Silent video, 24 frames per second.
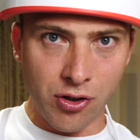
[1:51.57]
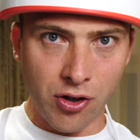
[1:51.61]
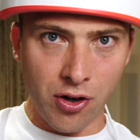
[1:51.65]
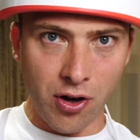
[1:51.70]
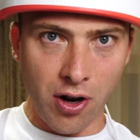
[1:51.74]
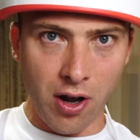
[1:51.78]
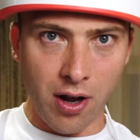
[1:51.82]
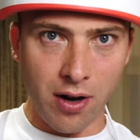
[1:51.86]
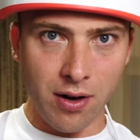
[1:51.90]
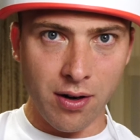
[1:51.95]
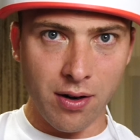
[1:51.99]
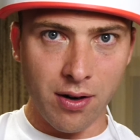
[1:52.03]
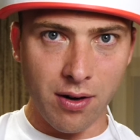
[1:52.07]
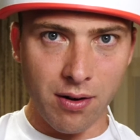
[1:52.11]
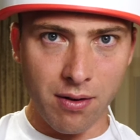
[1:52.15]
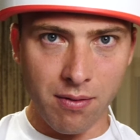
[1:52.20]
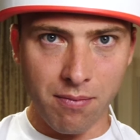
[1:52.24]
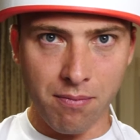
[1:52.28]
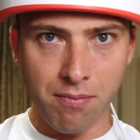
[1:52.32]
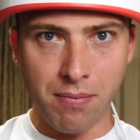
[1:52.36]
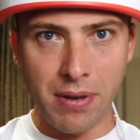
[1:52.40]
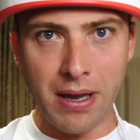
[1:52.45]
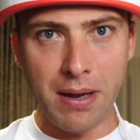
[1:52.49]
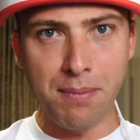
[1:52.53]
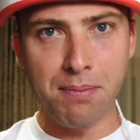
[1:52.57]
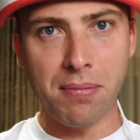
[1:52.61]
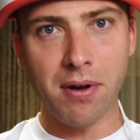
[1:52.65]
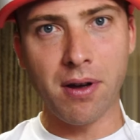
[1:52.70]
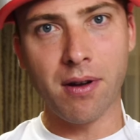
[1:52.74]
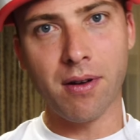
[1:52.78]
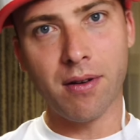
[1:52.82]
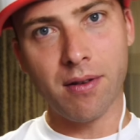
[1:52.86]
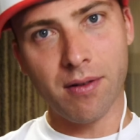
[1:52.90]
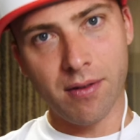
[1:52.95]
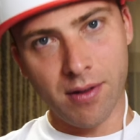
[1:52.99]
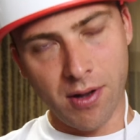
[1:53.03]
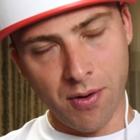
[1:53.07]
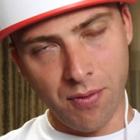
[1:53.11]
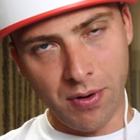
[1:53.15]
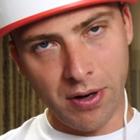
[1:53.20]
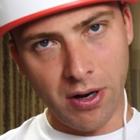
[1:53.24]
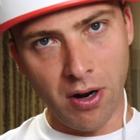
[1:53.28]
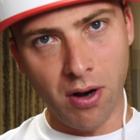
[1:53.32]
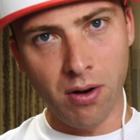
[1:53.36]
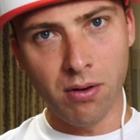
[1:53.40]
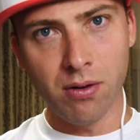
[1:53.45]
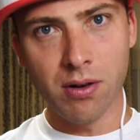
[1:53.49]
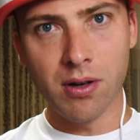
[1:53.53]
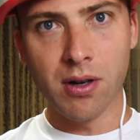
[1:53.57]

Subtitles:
turn on, beep, there we go.